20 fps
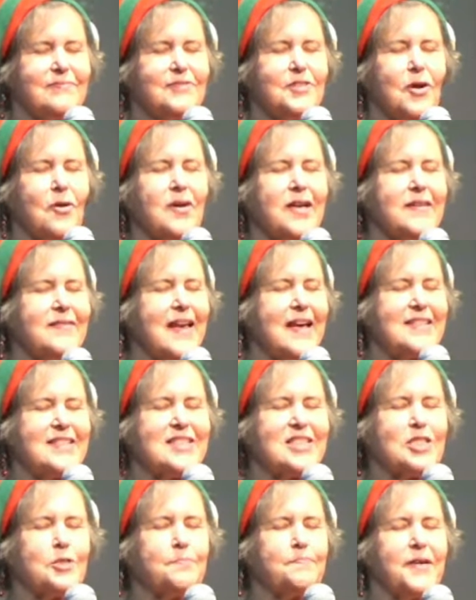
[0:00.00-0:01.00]
Knowing that
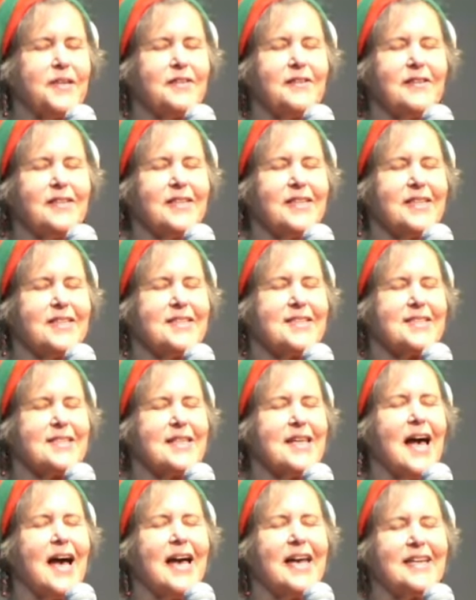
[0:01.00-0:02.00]
spirit is
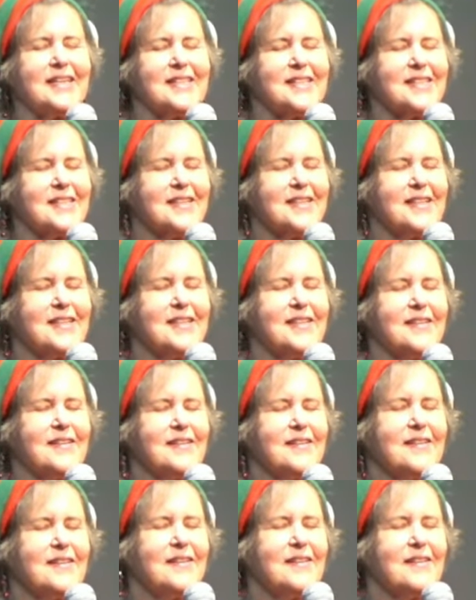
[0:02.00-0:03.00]
light,
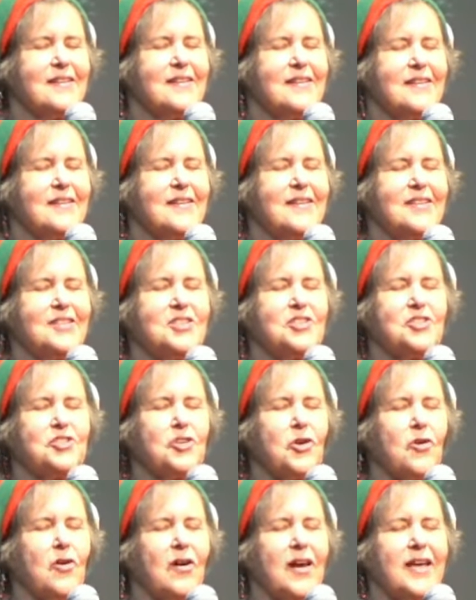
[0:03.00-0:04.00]
it's
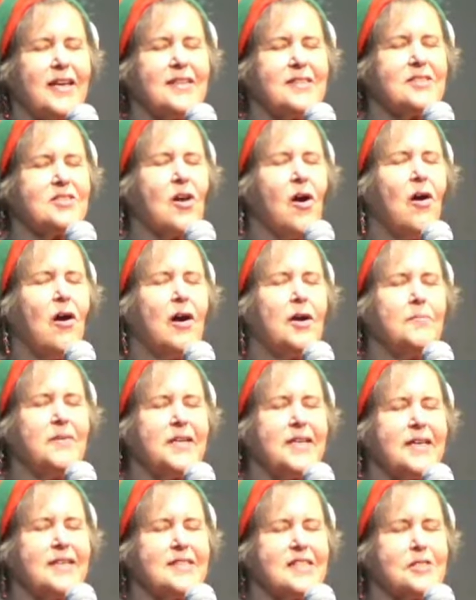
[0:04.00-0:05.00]
joy, it's
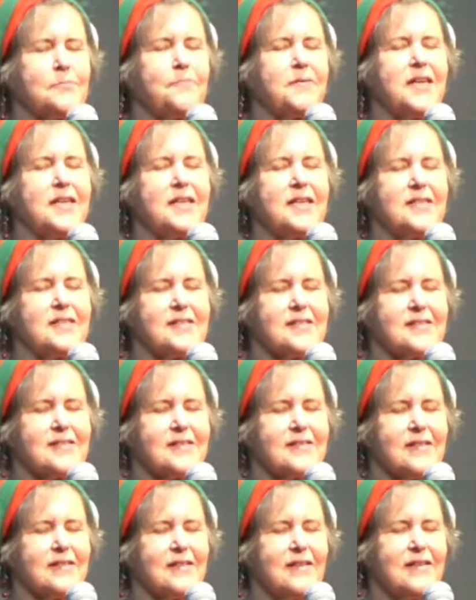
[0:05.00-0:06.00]
harmony, it's
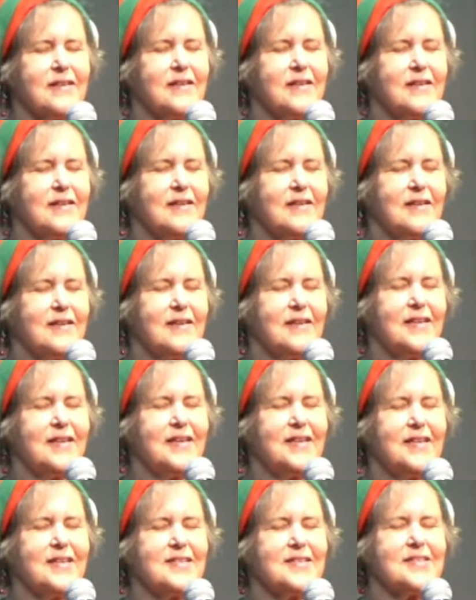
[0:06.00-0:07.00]
peace.
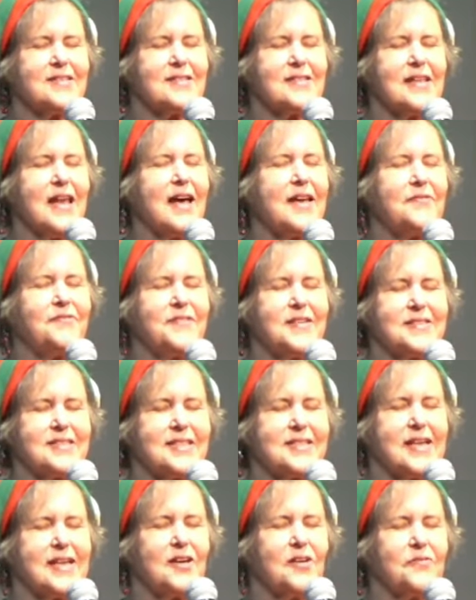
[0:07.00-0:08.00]
It is life
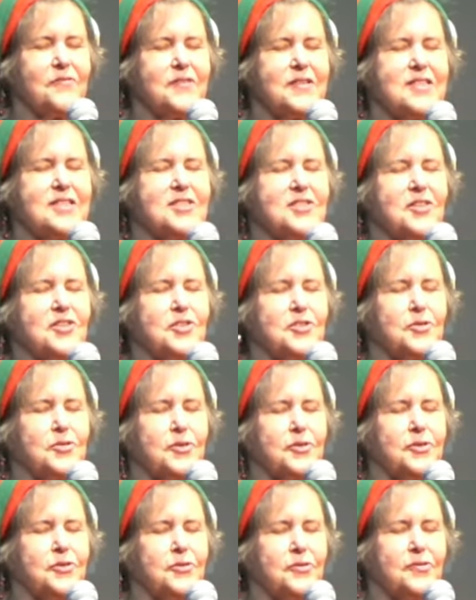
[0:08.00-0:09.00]
itself. It is the
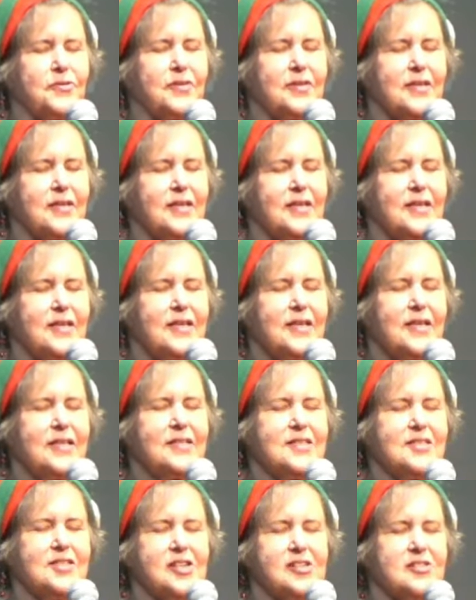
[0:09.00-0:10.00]
truth.
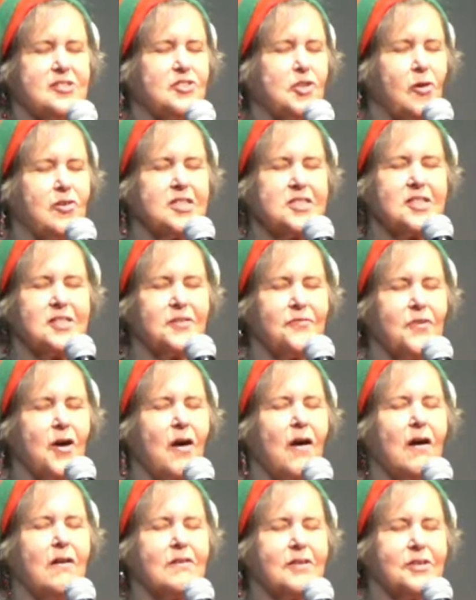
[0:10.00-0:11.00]
It is a source of
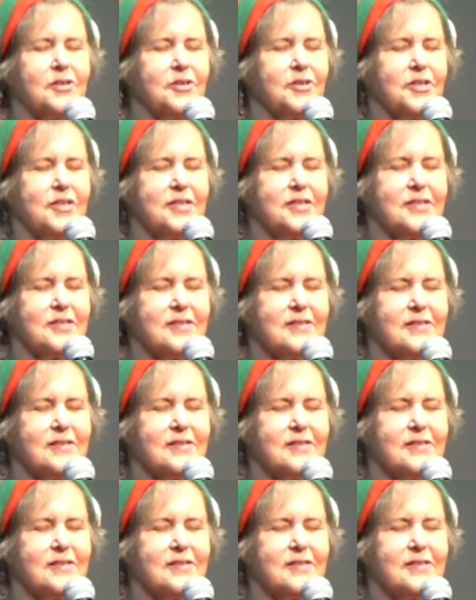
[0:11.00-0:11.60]
all good.